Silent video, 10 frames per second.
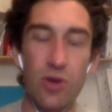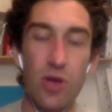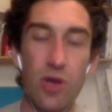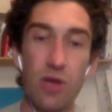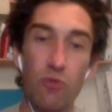
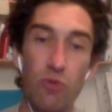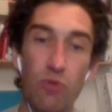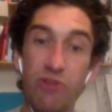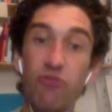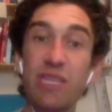what we
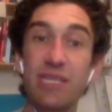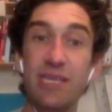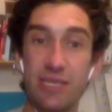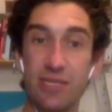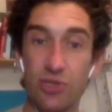really need to
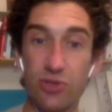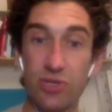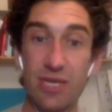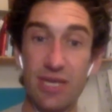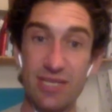do
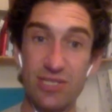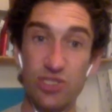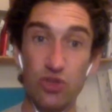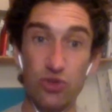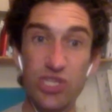is to
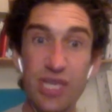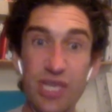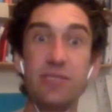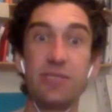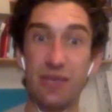change
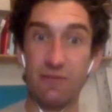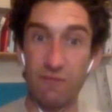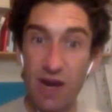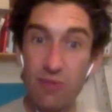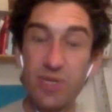the
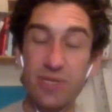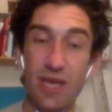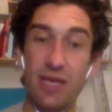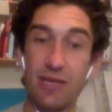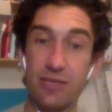environment
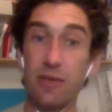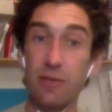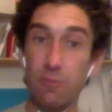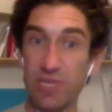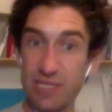and
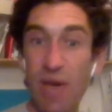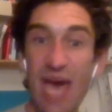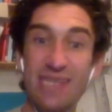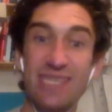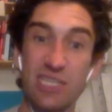Billy's
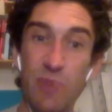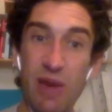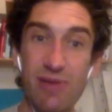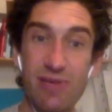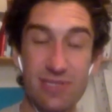past
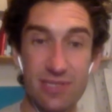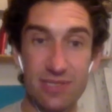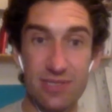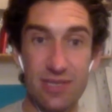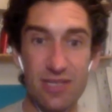experiences
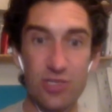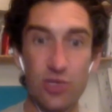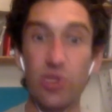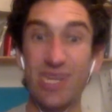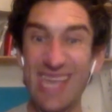so
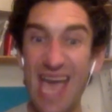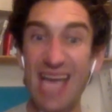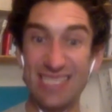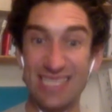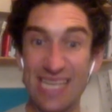that he
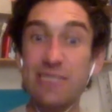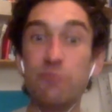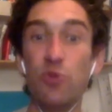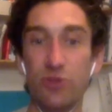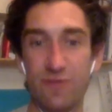actually is
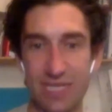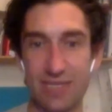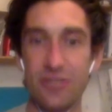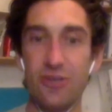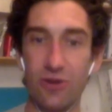motivated
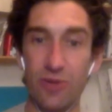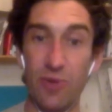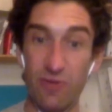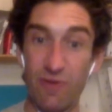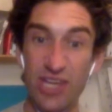to learn about
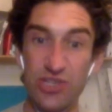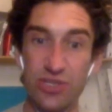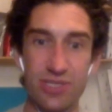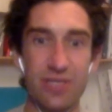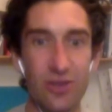fractions
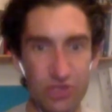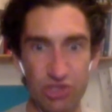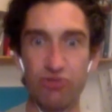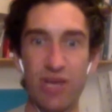and not just try to